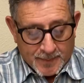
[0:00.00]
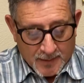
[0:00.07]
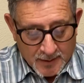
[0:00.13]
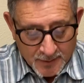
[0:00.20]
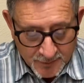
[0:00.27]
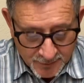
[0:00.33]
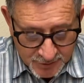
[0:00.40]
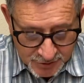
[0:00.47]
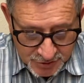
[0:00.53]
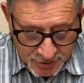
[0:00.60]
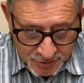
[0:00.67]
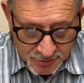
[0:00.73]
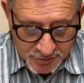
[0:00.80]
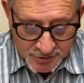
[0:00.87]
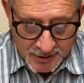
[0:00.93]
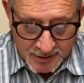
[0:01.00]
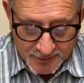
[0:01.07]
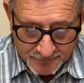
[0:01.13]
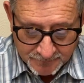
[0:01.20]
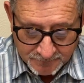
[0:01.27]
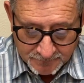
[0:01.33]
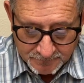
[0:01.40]
Here it is Tuesday.
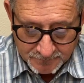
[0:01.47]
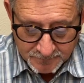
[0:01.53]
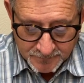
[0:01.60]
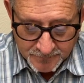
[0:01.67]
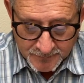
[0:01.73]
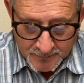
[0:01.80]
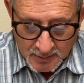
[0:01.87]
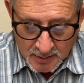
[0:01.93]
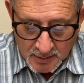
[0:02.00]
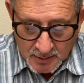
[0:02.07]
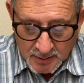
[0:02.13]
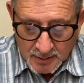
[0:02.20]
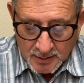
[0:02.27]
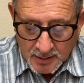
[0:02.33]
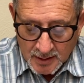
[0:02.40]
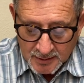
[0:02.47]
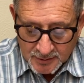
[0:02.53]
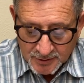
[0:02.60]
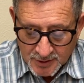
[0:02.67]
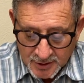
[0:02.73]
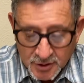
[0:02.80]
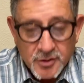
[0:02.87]
I'd like to
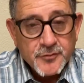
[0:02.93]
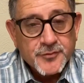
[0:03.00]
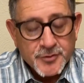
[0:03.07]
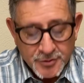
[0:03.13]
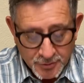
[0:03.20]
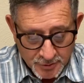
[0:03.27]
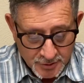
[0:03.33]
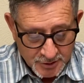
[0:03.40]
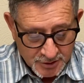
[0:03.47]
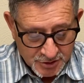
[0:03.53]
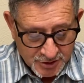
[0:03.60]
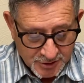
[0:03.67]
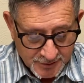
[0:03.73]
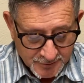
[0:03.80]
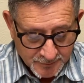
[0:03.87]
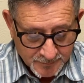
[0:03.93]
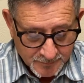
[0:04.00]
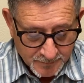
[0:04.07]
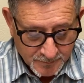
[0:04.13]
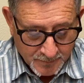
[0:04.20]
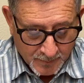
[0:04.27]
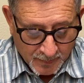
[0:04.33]
thank you for tuning us in.
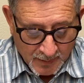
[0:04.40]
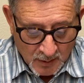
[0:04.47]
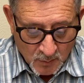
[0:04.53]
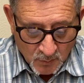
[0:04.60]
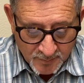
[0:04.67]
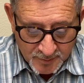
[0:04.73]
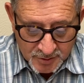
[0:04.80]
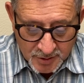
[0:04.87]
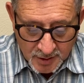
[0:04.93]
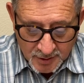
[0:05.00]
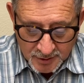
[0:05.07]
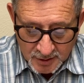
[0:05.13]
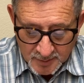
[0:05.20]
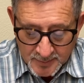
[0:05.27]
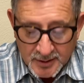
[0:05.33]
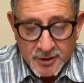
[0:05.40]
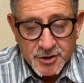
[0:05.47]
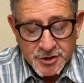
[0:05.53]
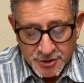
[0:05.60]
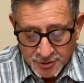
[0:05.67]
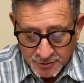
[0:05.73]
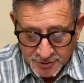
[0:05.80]
We've been talking about
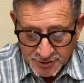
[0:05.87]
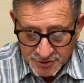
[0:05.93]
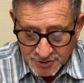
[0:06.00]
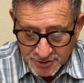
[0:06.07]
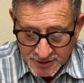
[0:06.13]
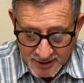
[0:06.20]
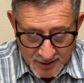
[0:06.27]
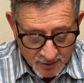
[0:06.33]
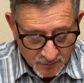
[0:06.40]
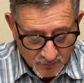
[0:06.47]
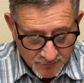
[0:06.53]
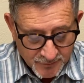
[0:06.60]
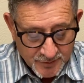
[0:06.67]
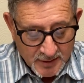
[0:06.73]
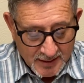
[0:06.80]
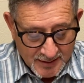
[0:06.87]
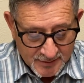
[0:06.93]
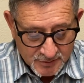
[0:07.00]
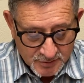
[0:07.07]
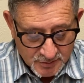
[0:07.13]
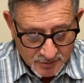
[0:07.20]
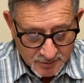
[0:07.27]
assurance and doubt over the
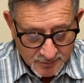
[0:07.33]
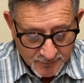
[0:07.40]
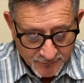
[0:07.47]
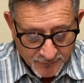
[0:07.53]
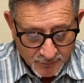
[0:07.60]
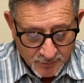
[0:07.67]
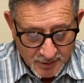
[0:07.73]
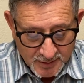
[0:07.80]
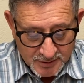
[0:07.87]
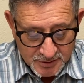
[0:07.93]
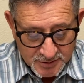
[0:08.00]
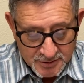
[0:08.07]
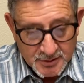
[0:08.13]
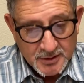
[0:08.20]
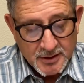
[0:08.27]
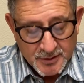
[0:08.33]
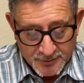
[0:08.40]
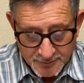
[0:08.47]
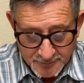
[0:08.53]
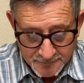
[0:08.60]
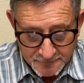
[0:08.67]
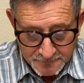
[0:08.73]
last few days
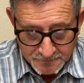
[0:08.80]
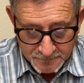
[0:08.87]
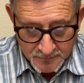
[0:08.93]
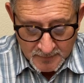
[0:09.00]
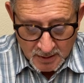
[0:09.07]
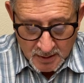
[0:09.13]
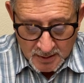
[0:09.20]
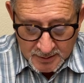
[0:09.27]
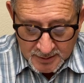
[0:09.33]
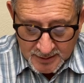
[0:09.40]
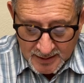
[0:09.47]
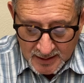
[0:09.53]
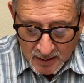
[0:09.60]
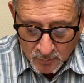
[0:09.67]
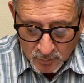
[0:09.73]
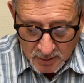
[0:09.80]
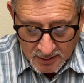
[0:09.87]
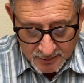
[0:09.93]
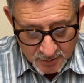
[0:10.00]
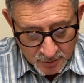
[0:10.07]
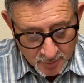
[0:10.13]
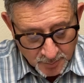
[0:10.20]
together. Today I would like
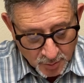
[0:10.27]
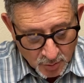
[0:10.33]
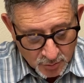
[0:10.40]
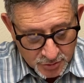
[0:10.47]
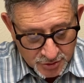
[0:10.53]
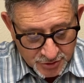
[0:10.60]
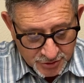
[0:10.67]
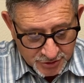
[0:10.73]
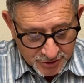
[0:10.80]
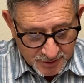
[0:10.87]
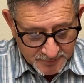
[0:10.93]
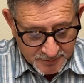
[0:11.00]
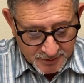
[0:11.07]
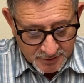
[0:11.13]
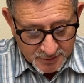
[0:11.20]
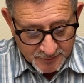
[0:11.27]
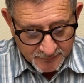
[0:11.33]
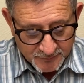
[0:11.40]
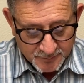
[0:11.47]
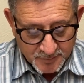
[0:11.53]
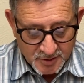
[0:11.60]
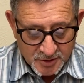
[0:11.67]
to approach the subject of
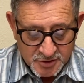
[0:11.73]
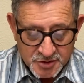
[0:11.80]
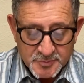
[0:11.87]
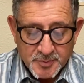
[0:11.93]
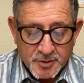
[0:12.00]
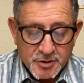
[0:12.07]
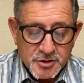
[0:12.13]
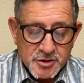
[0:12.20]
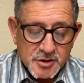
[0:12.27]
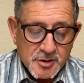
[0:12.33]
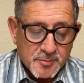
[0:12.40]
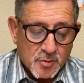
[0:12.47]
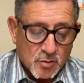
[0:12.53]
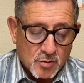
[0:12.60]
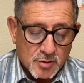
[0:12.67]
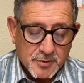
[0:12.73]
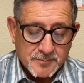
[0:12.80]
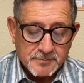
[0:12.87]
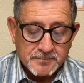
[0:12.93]
being spiritually born.